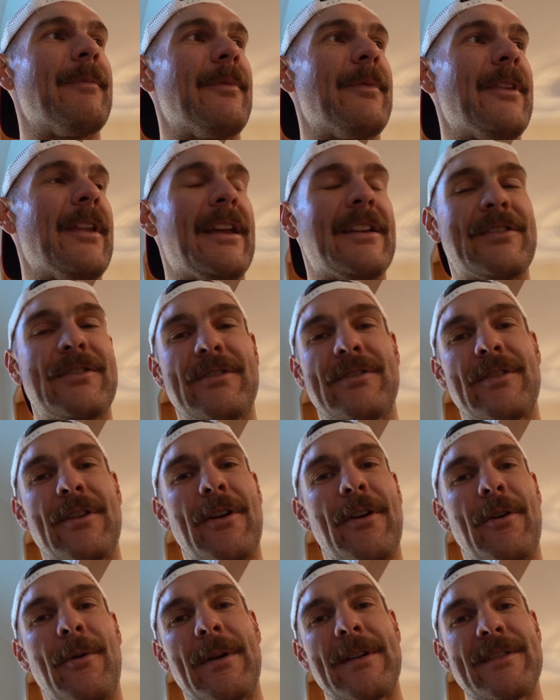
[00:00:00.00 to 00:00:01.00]
it's
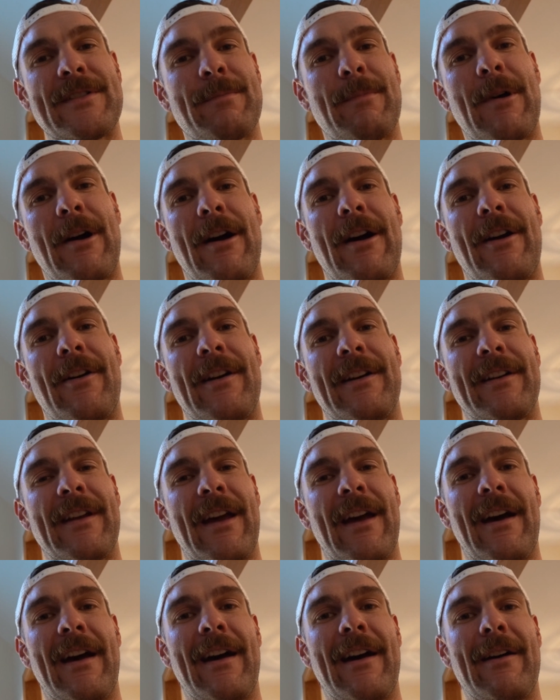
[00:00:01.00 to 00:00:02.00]
so inspiring to
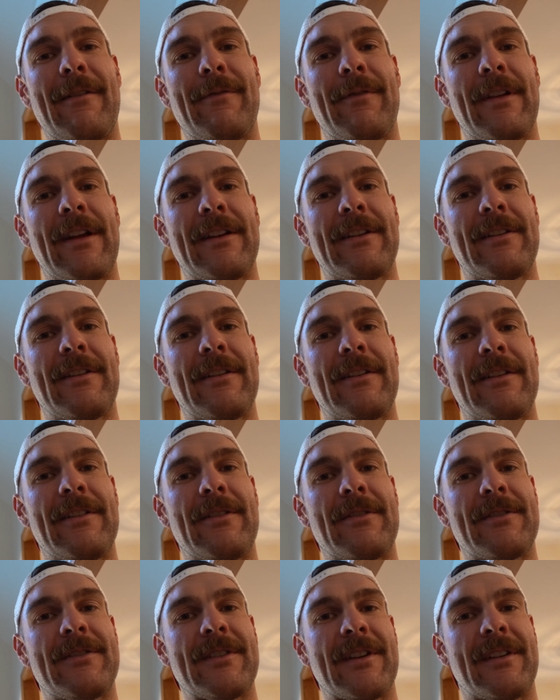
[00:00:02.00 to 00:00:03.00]
have like
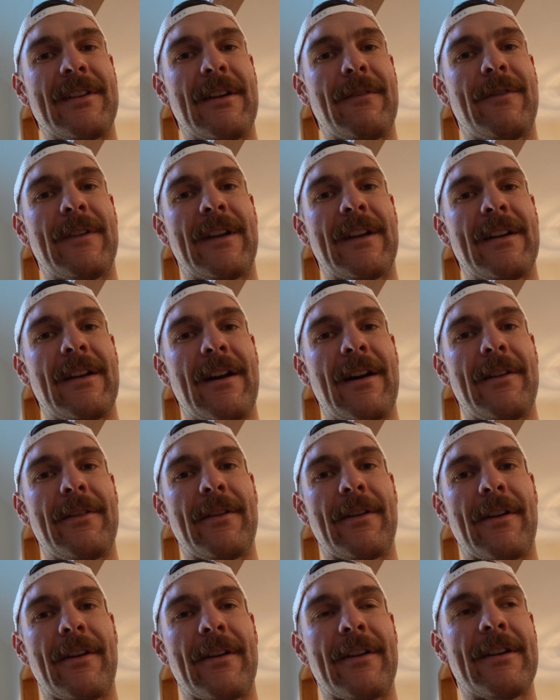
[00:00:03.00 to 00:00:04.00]
your significant
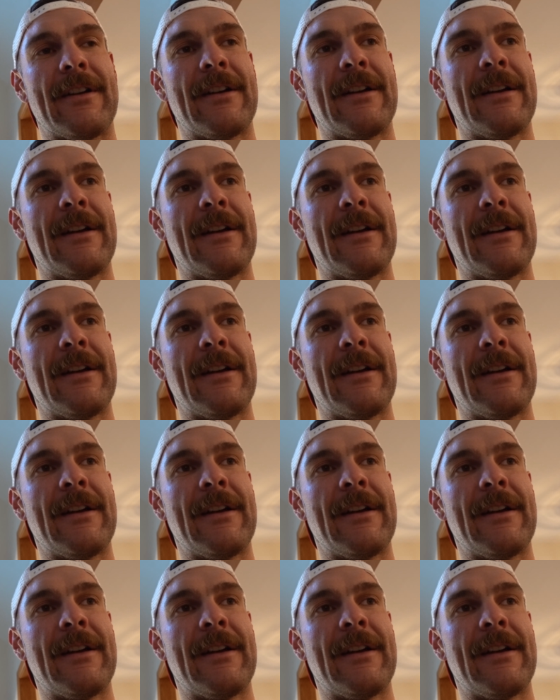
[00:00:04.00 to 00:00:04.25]
other